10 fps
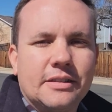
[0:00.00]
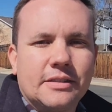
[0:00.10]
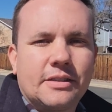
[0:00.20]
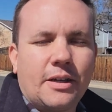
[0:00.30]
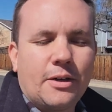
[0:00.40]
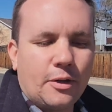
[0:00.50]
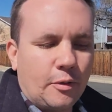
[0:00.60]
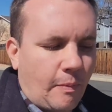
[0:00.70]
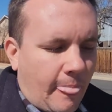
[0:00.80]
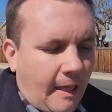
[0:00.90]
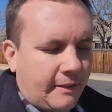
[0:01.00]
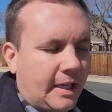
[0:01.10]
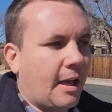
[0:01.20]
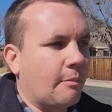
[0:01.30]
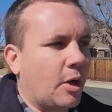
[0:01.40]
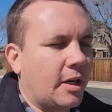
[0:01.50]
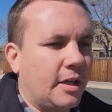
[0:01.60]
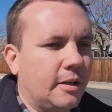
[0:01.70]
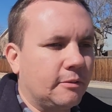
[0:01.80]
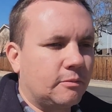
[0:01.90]
So I think I'm
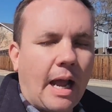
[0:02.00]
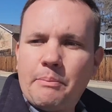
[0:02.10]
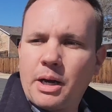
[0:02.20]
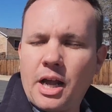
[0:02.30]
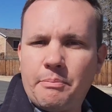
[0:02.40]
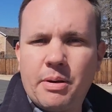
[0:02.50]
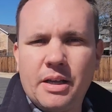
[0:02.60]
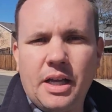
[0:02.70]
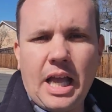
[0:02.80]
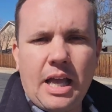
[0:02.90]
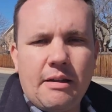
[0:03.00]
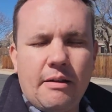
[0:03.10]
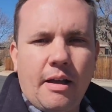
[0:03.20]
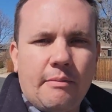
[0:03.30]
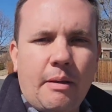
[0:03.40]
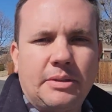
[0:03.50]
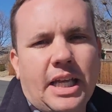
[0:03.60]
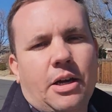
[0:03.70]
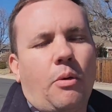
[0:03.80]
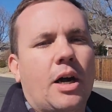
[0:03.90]
gonna wrap it up, maybe
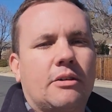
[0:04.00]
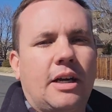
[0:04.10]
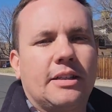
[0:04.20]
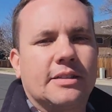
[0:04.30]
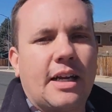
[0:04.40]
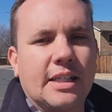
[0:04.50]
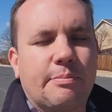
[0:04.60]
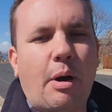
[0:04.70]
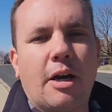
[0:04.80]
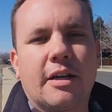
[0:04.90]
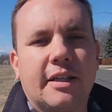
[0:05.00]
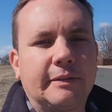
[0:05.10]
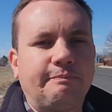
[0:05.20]
take a walk around this nice park